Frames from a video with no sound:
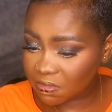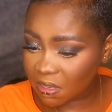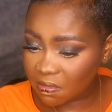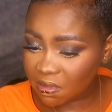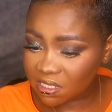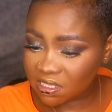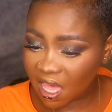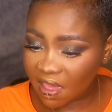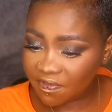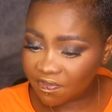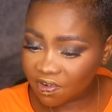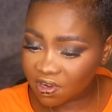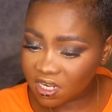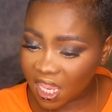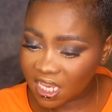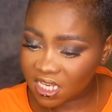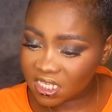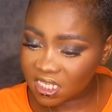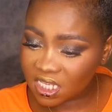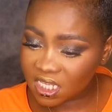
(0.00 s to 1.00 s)
Maybe it's
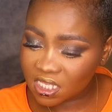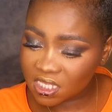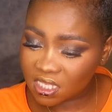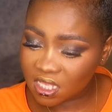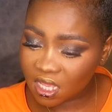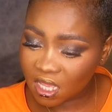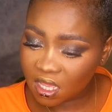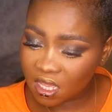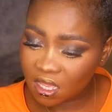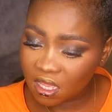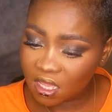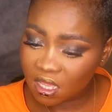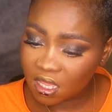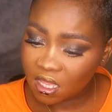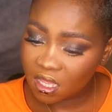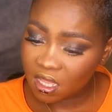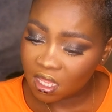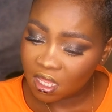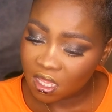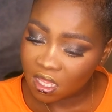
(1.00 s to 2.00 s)
Aphrodite is the
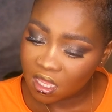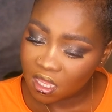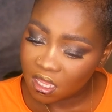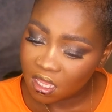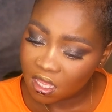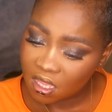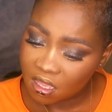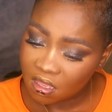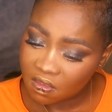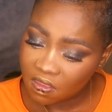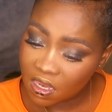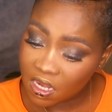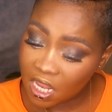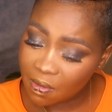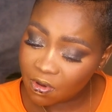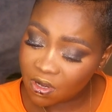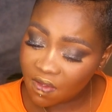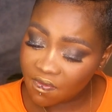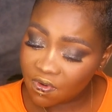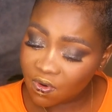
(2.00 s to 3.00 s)

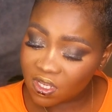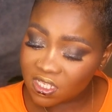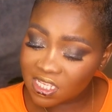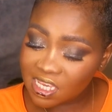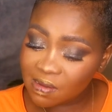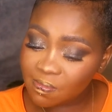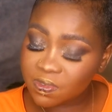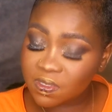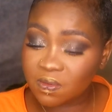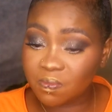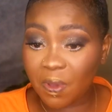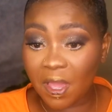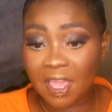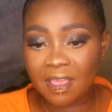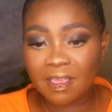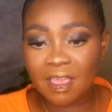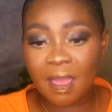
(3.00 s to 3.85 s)
name on everyone's lips by.